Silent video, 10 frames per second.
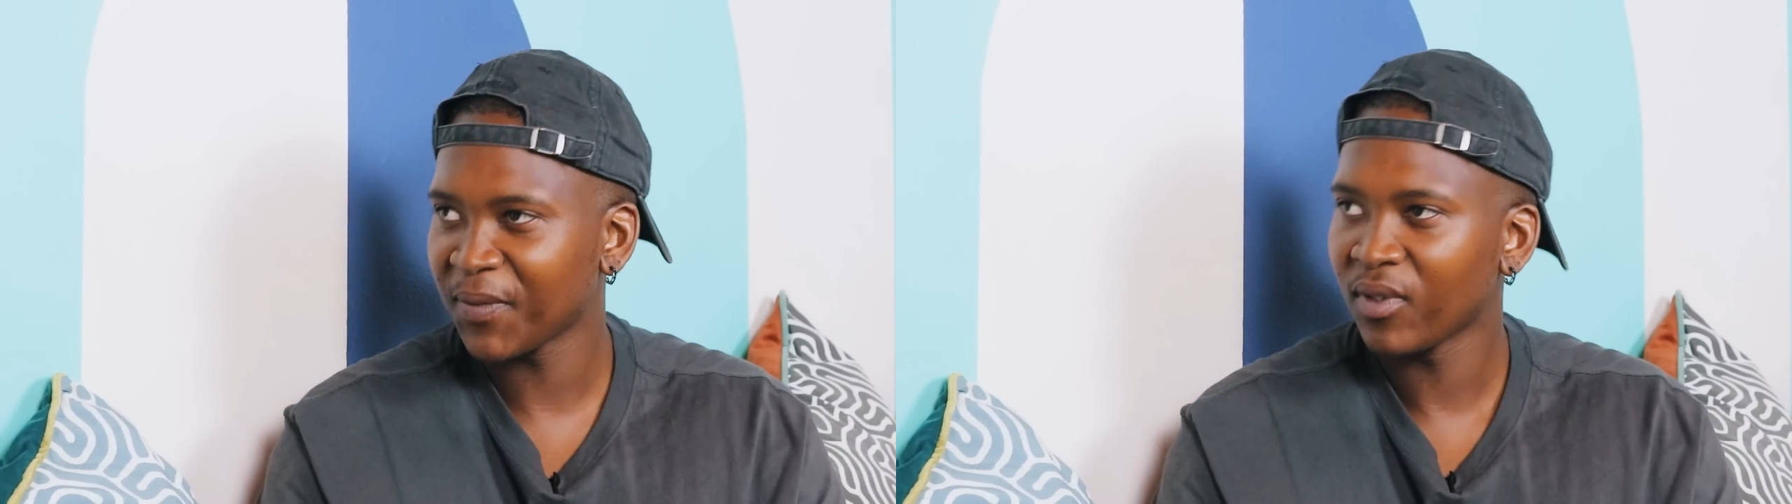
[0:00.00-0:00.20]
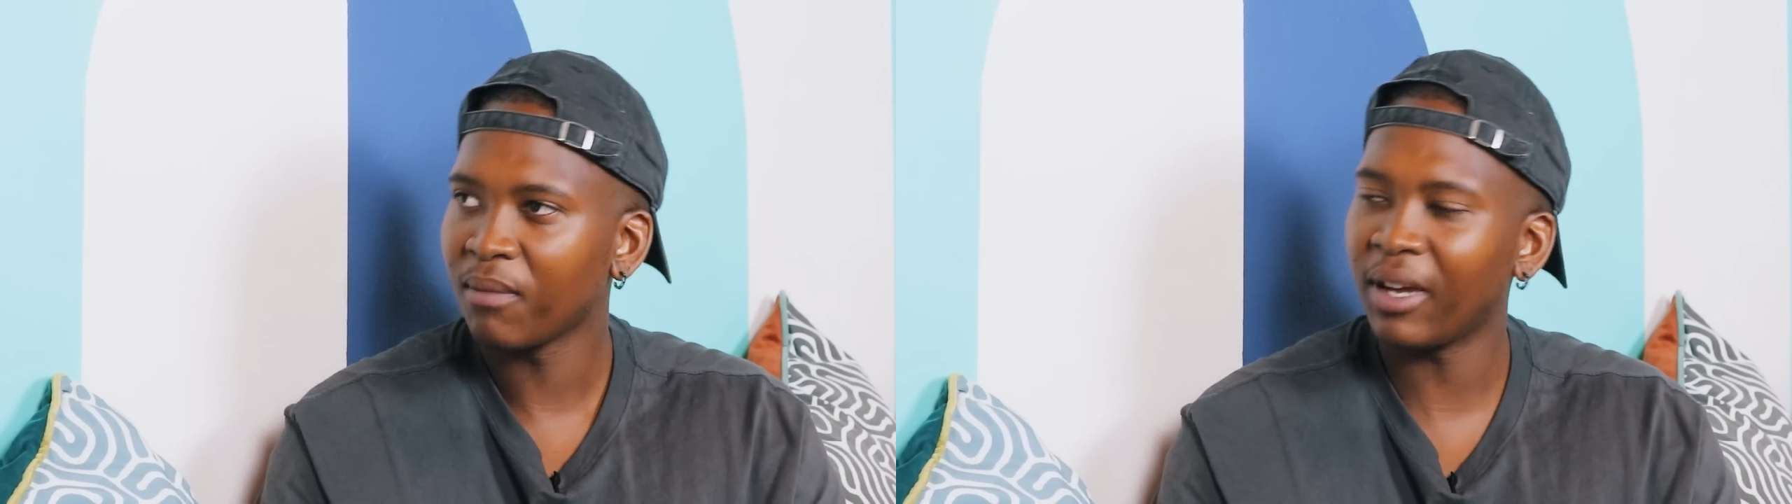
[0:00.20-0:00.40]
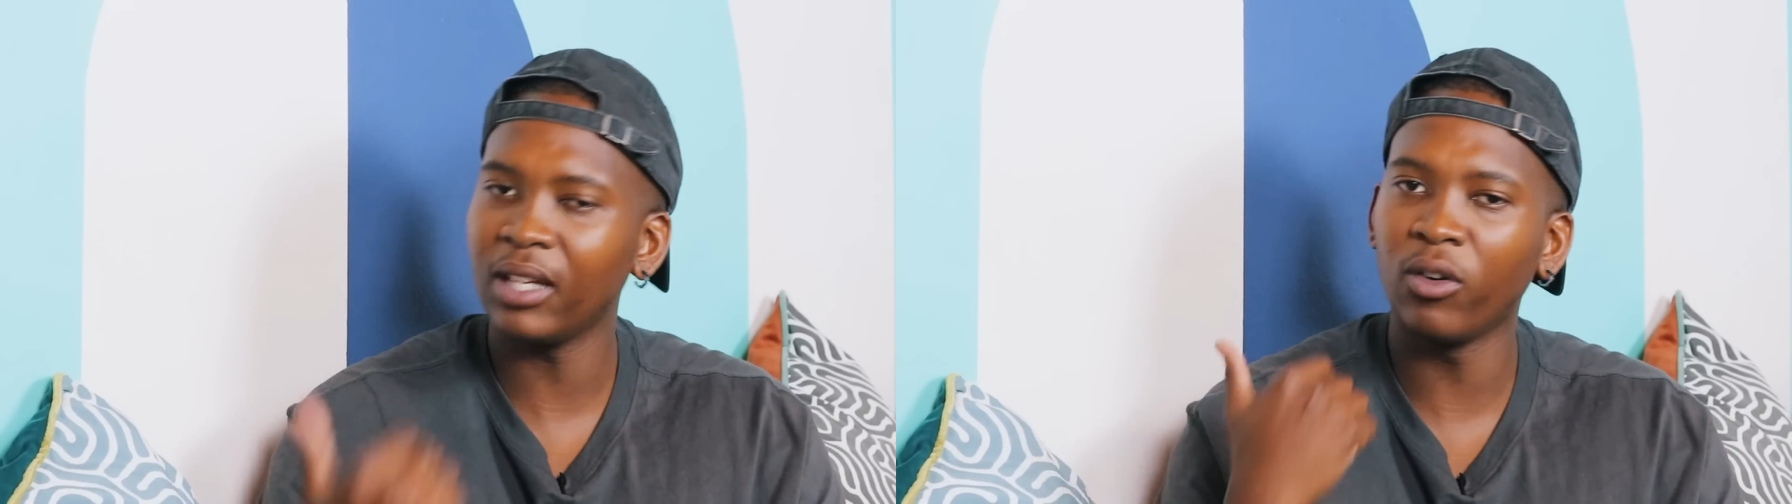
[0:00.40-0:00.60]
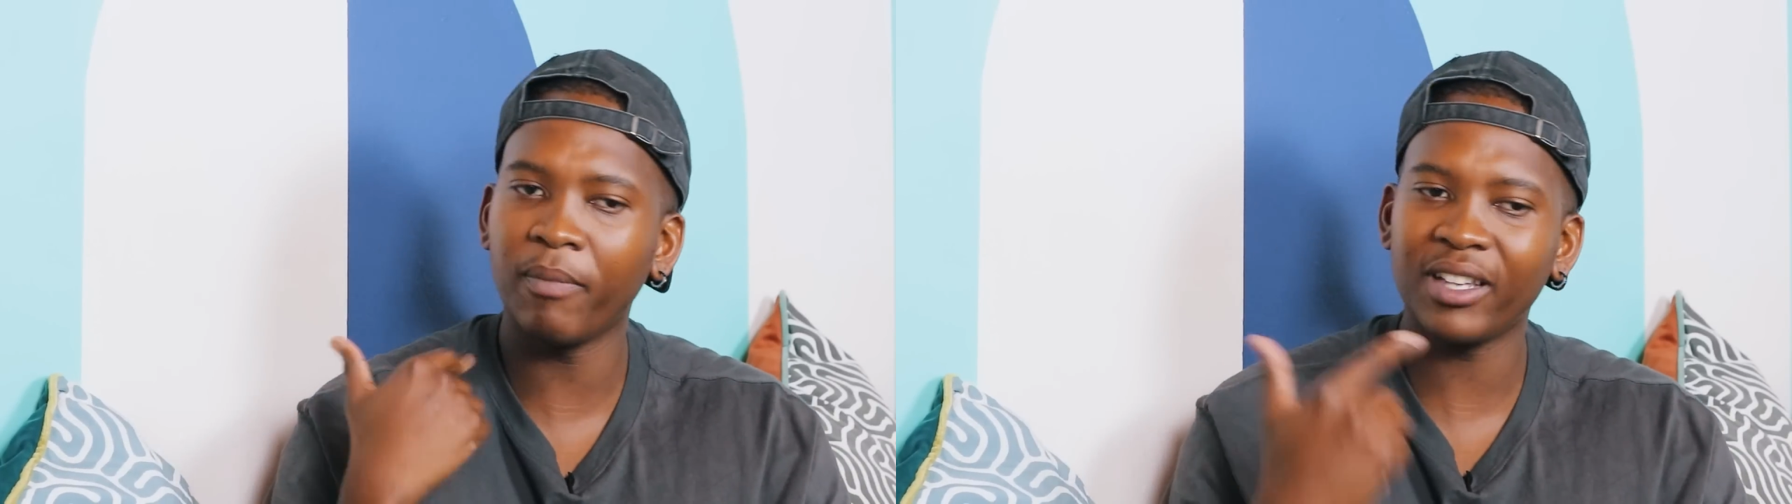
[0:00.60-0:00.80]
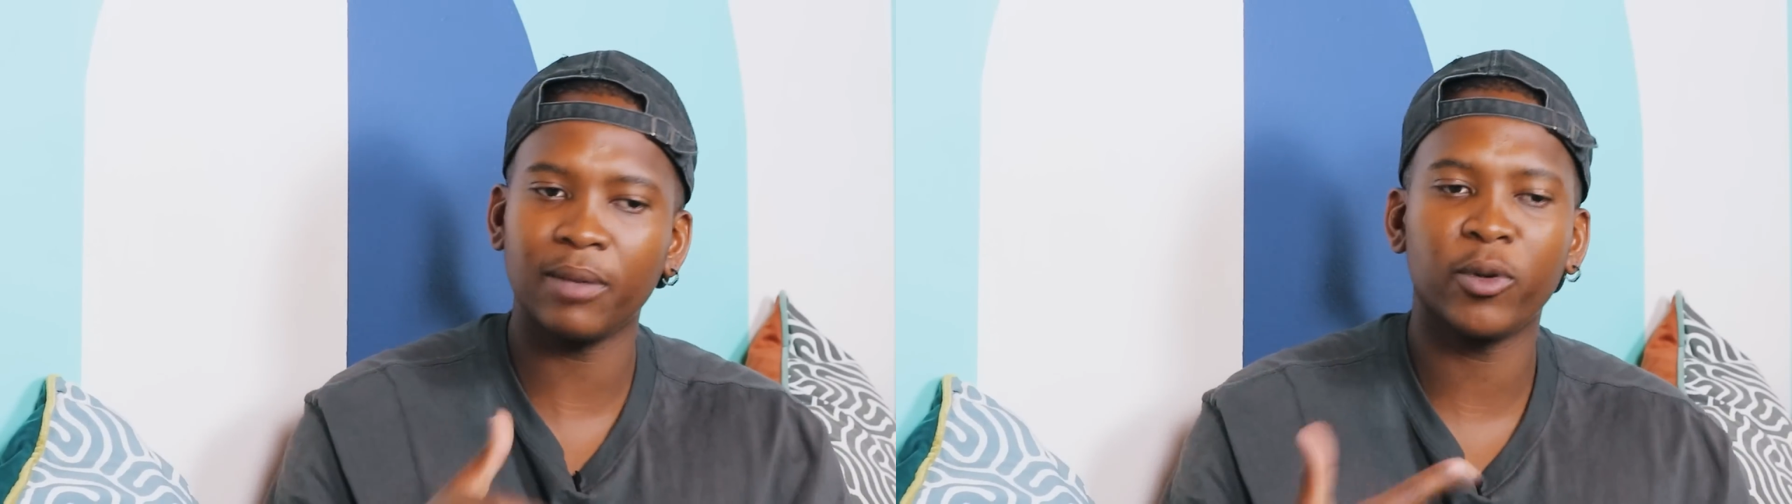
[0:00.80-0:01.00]
Yeah. I think
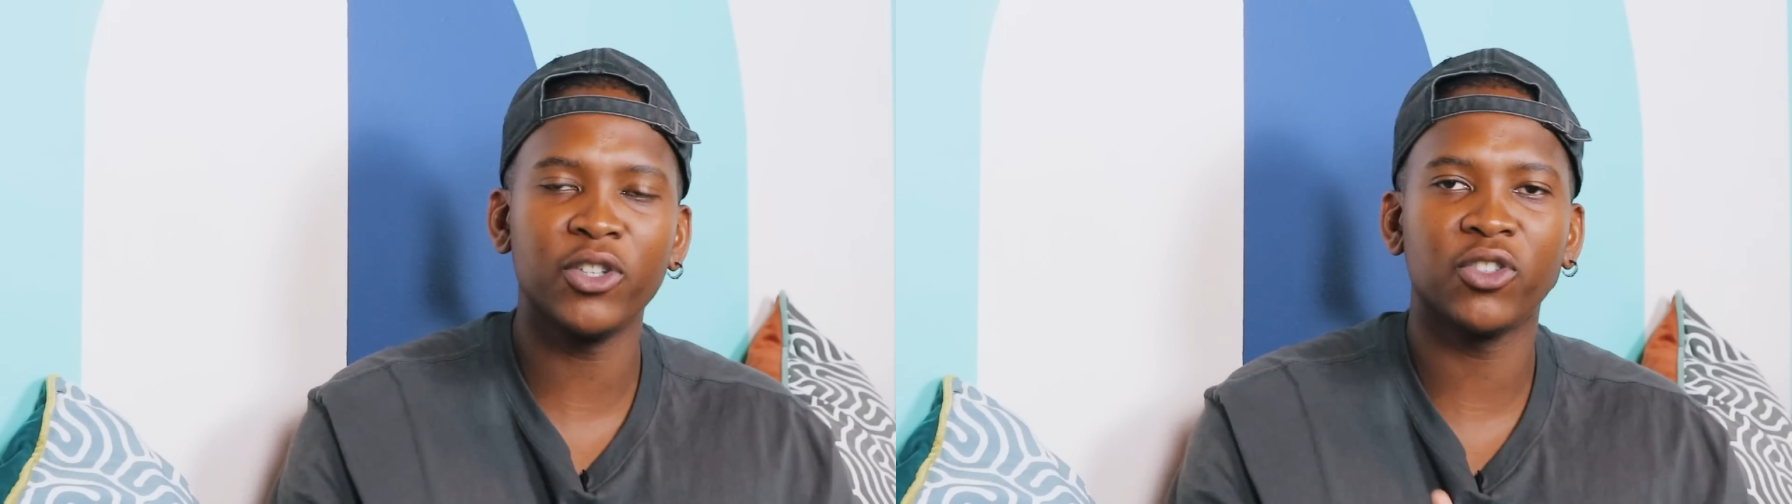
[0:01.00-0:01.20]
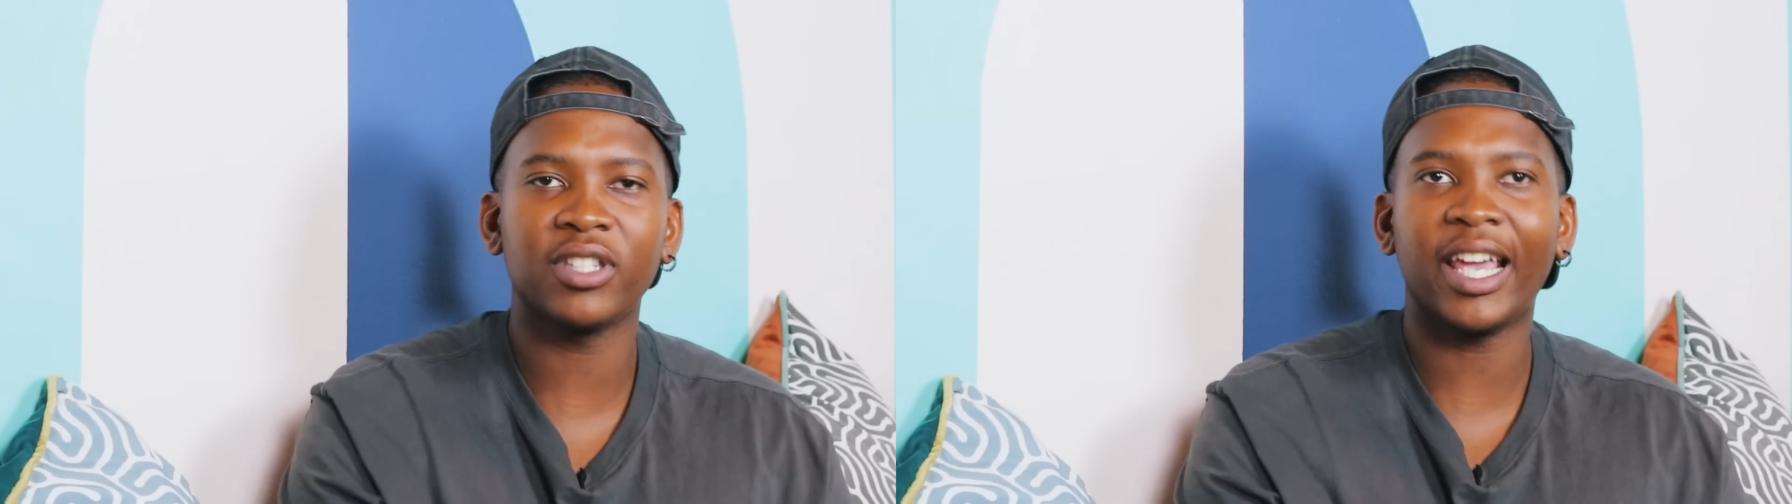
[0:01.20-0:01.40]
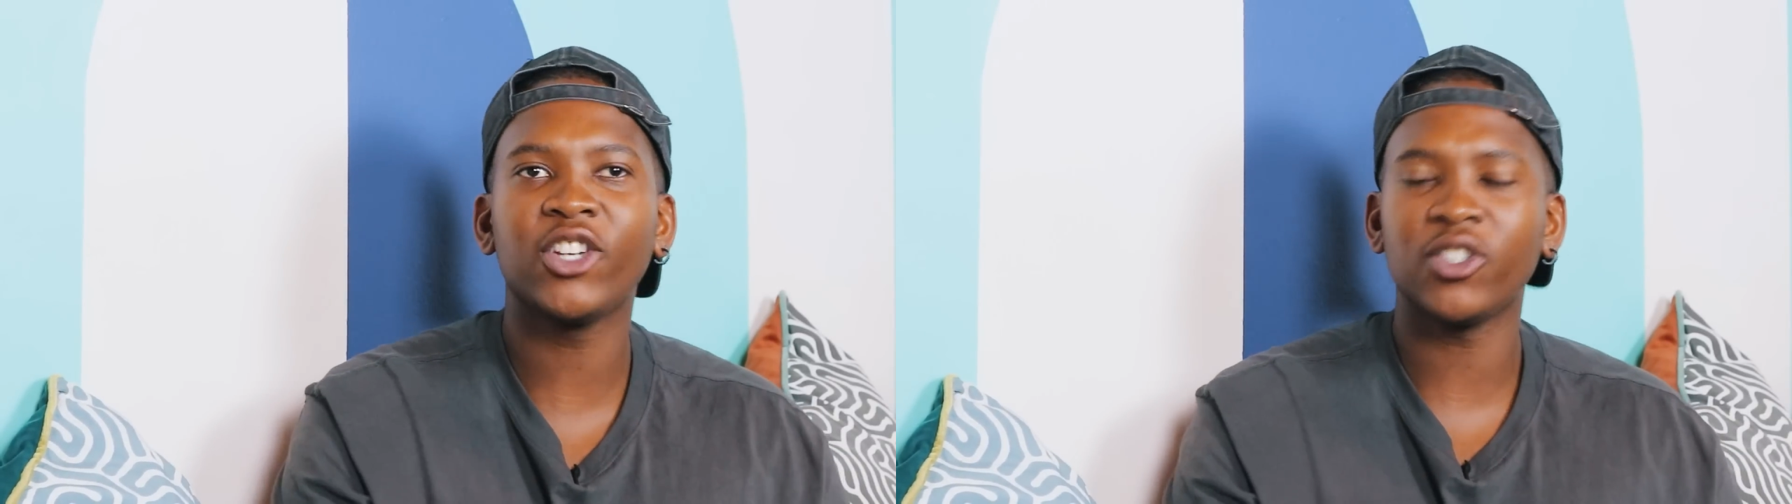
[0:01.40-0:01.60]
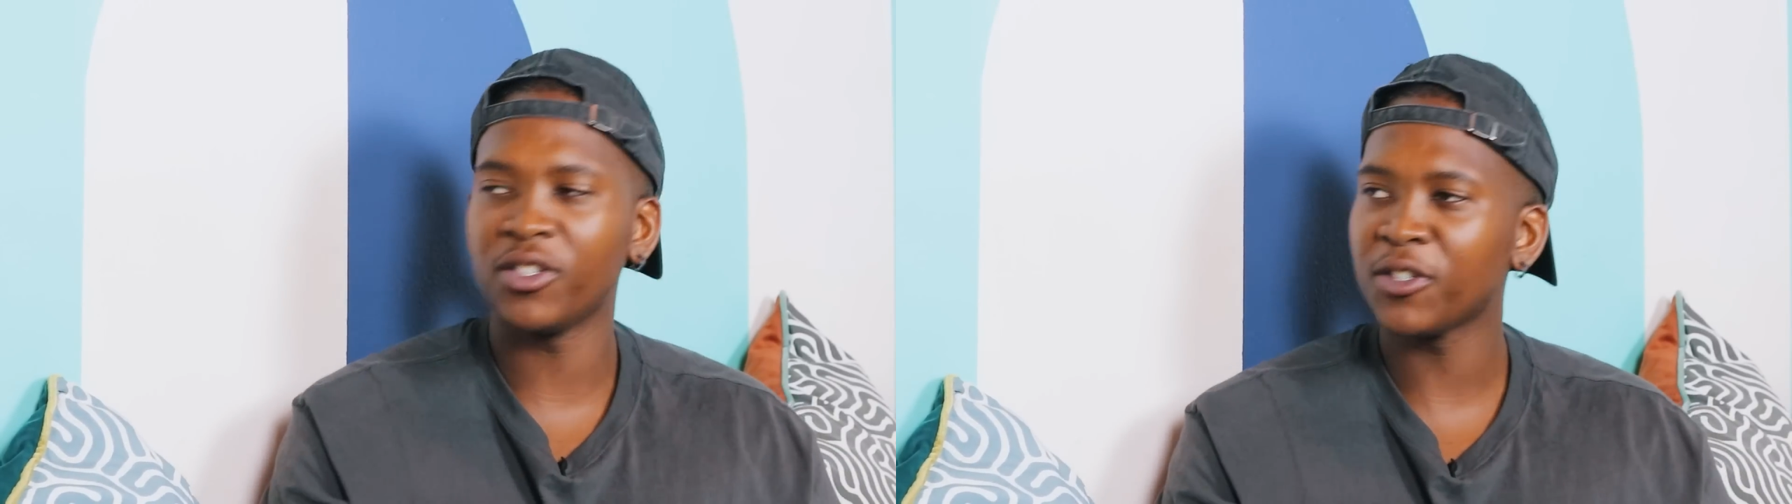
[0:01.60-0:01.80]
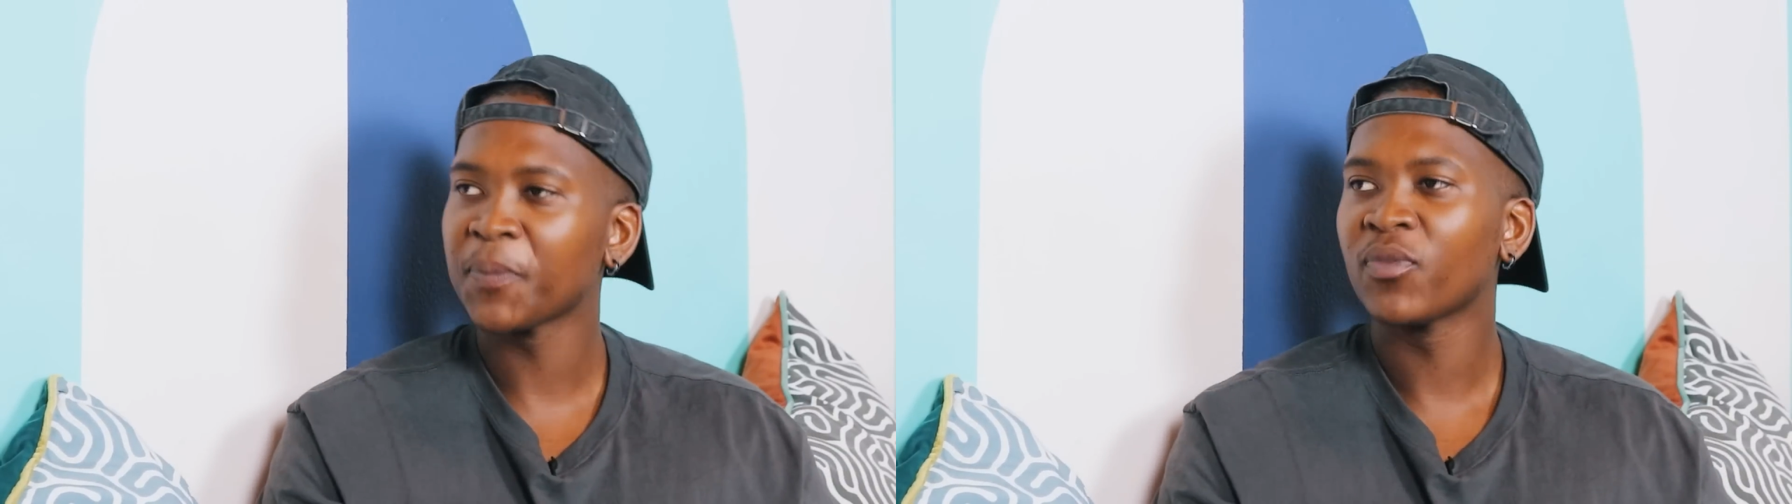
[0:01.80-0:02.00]
with my subconscious
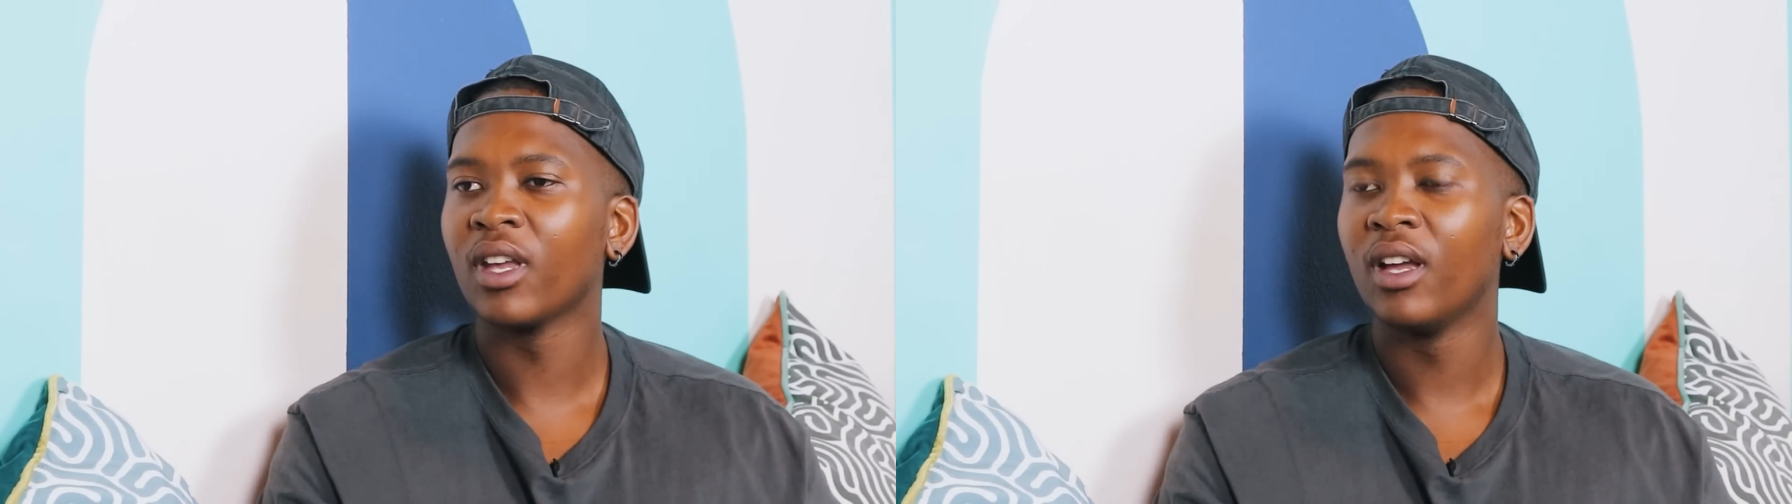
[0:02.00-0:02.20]
actions,